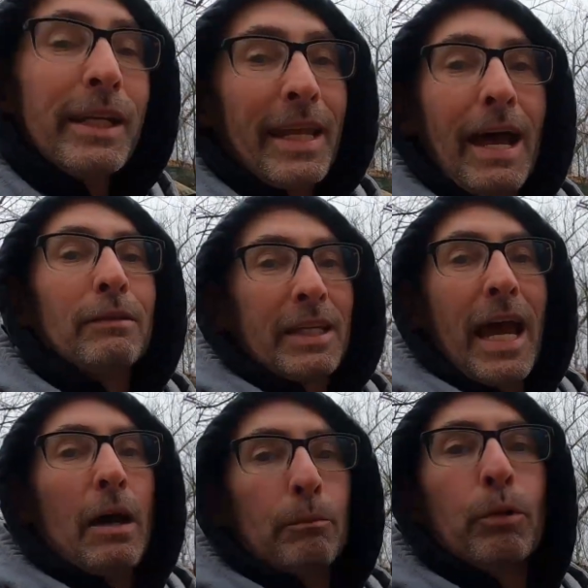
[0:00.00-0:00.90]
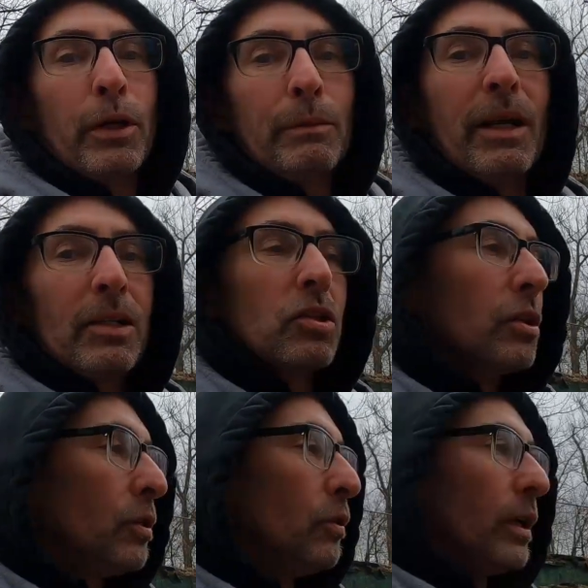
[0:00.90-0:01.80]
downtown, pretty much.
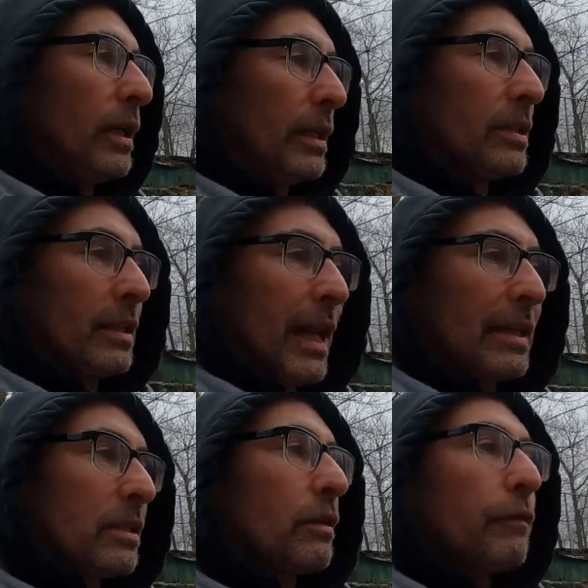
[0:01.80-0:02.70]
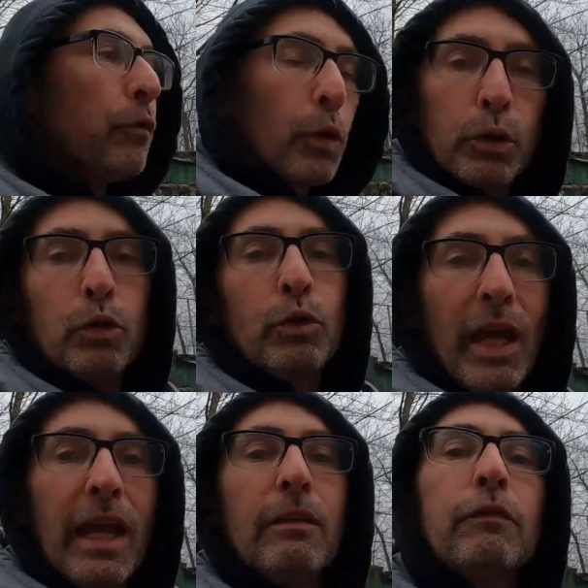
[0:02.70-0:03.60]
That's the Fort
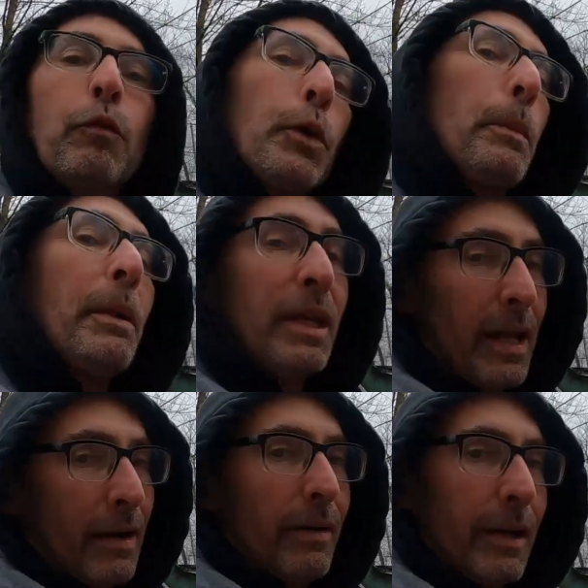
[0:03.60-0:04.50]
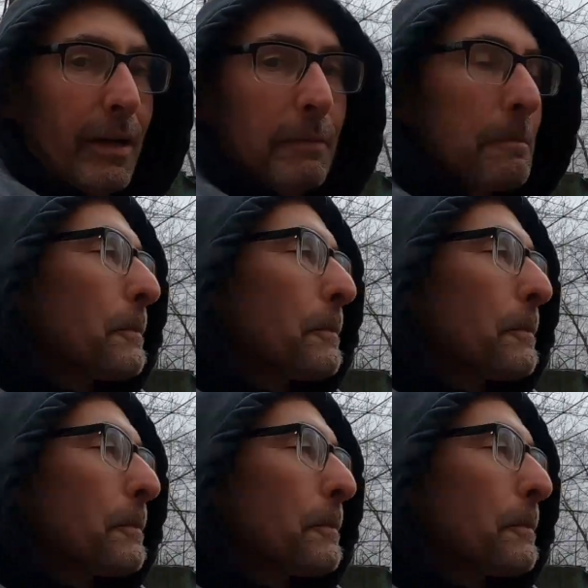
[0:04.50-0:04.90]
Duquesne, Fort Pitt area.